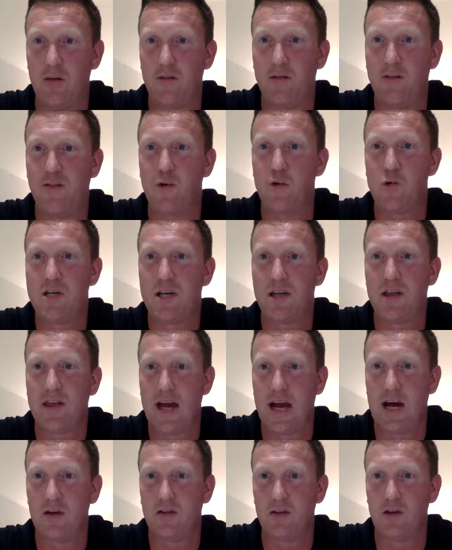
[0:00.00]
and
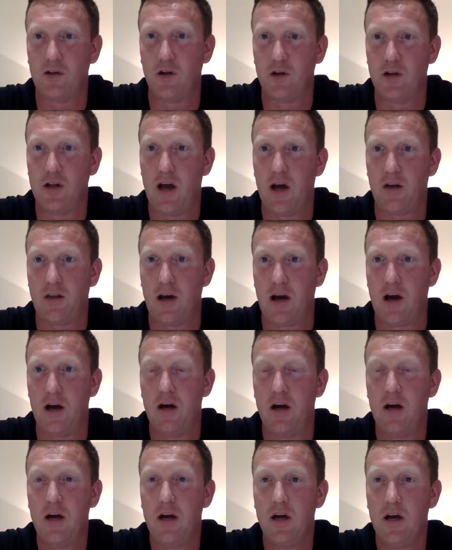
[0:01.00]
40,000 on the other.
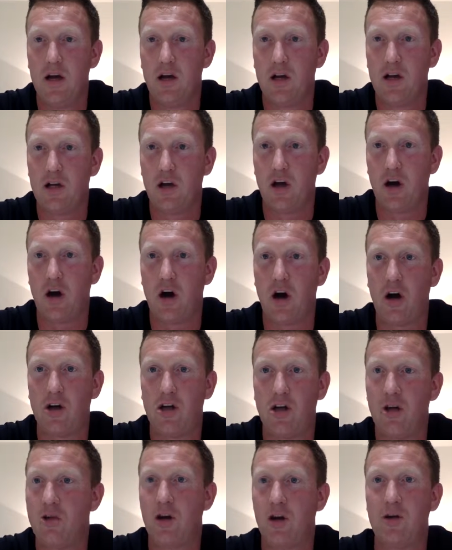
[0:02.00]

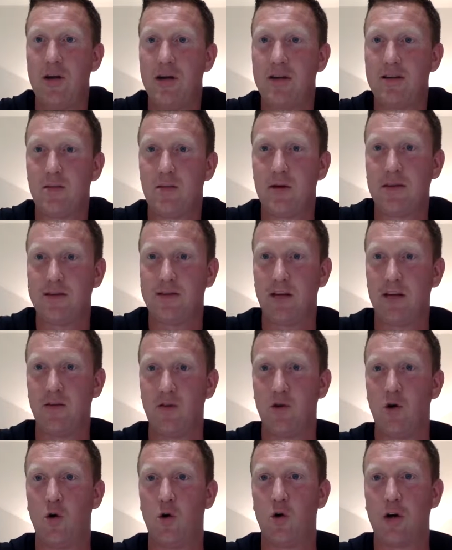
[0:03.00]
You don't need to be
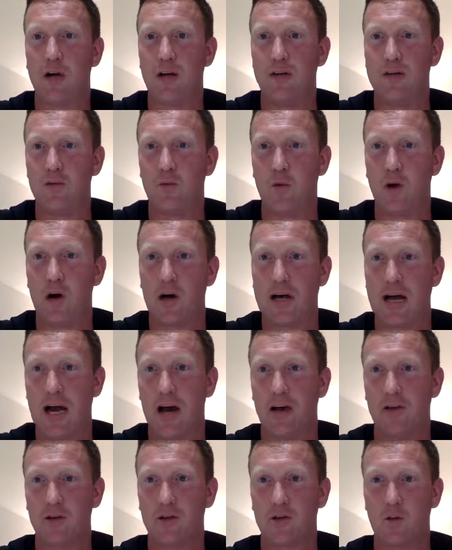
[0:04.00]
Stephen Hawking to work
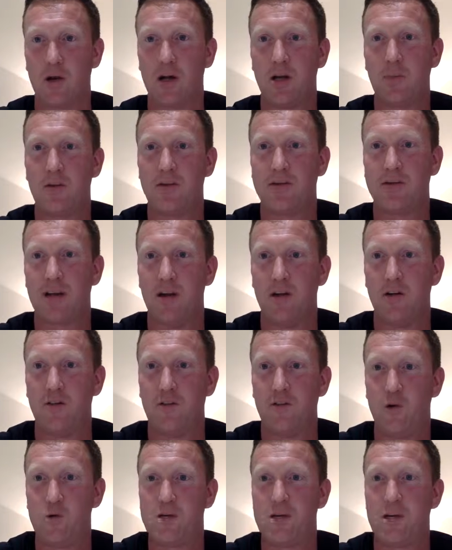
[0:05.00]
out that 20% of
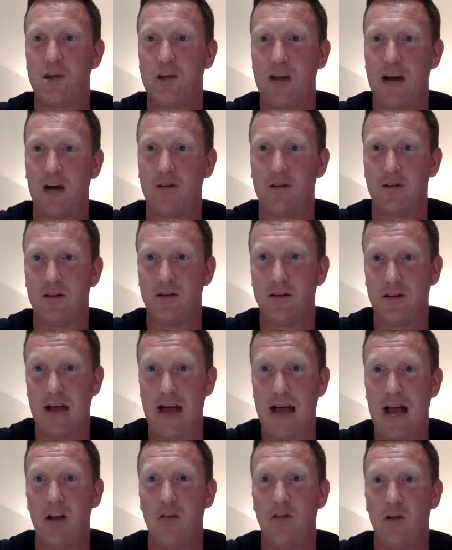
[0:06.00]
40,000 is a
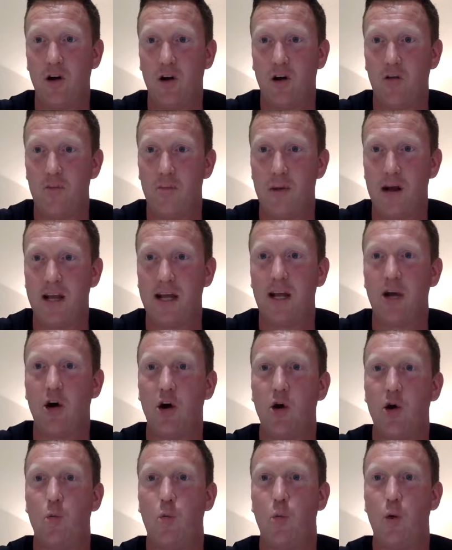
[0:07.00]
hell of a lot of money
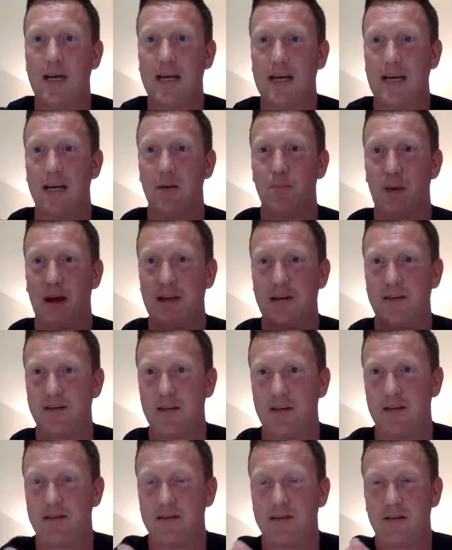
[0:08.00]
on a weekly
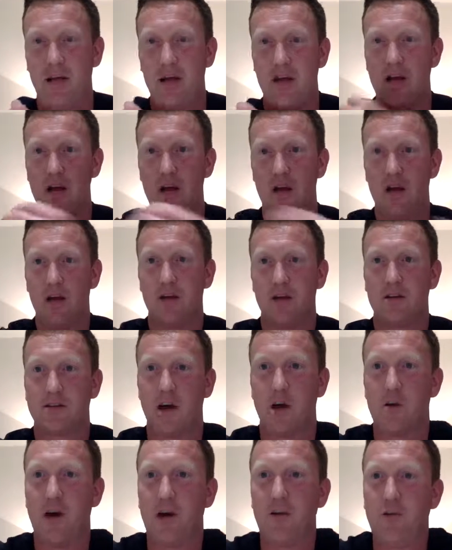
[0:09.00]
basis. So
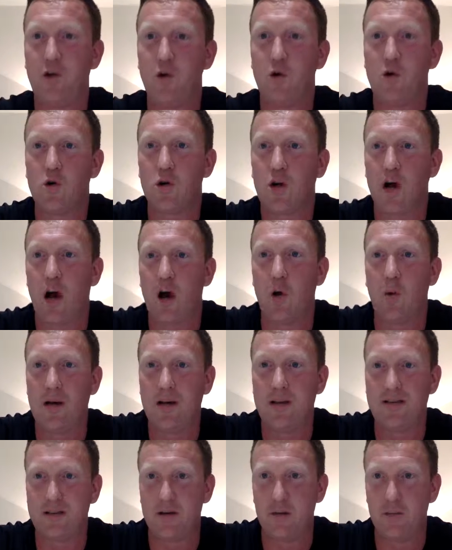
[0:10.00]
if your goal
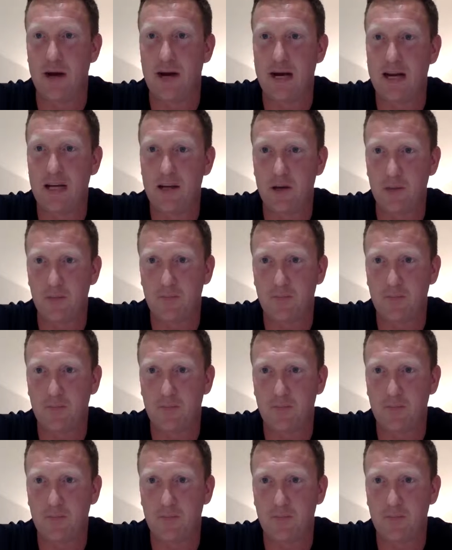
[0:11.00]
is to make